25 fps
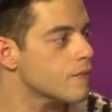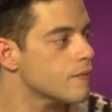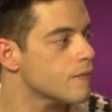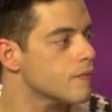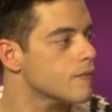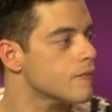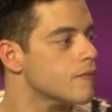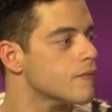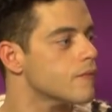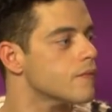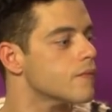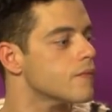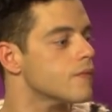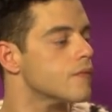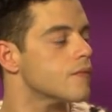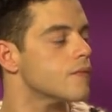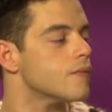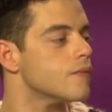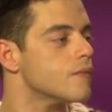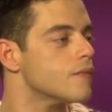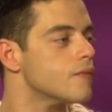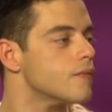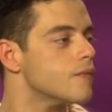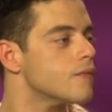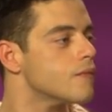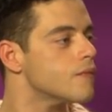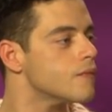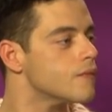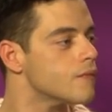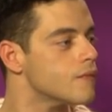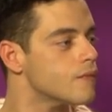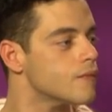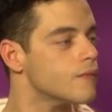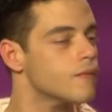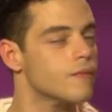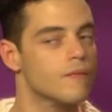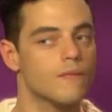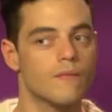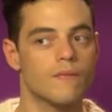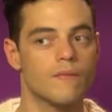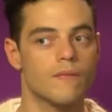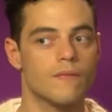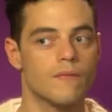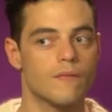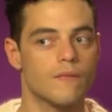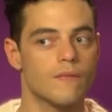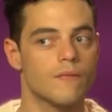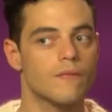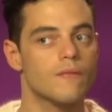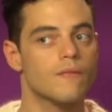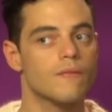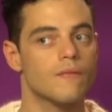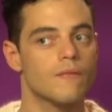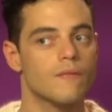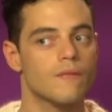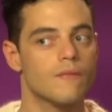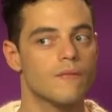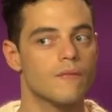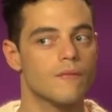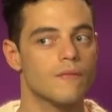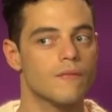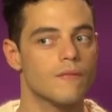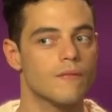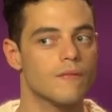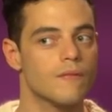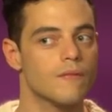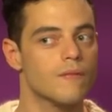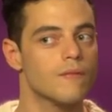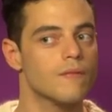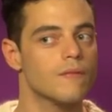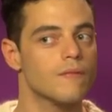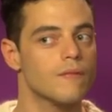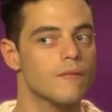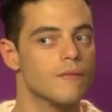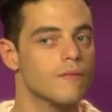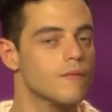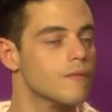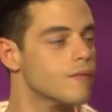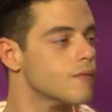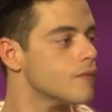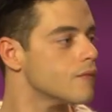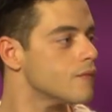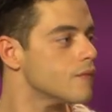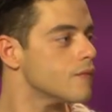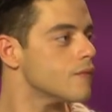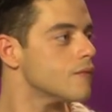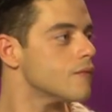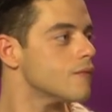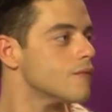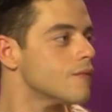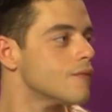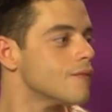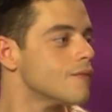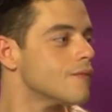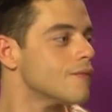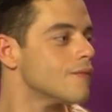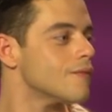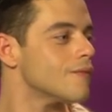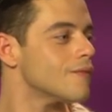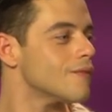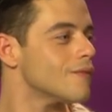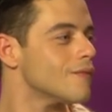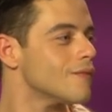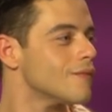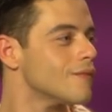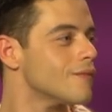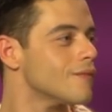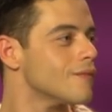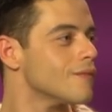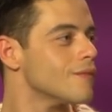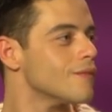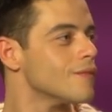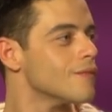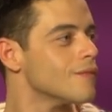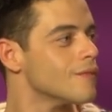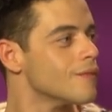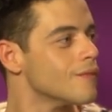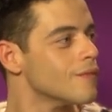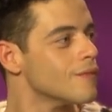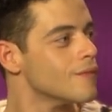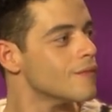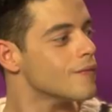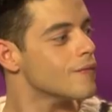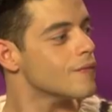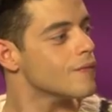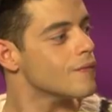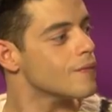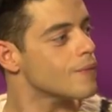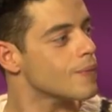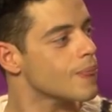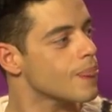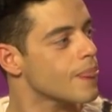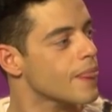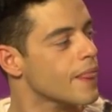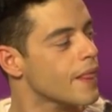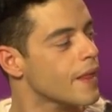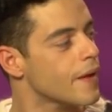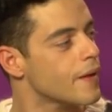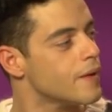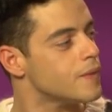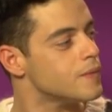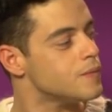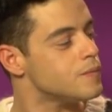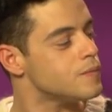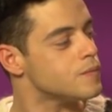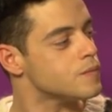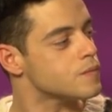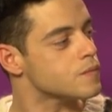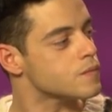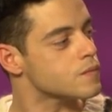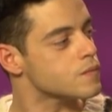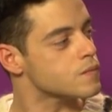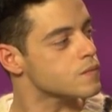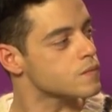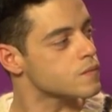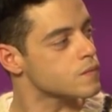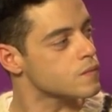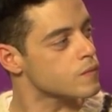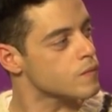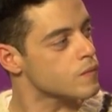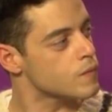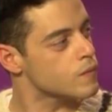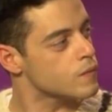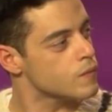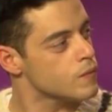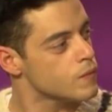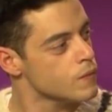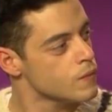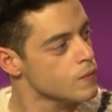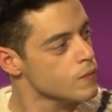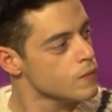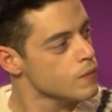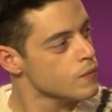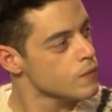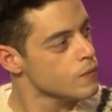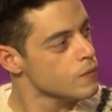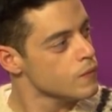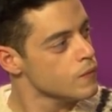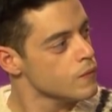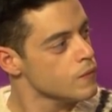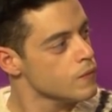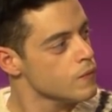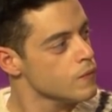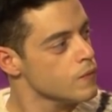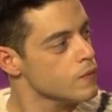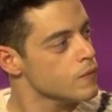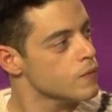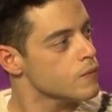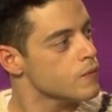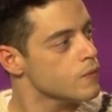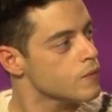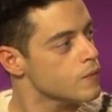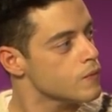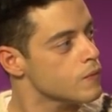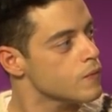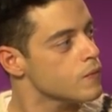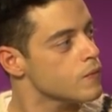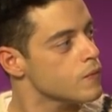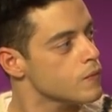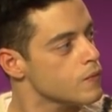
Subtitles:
(silent)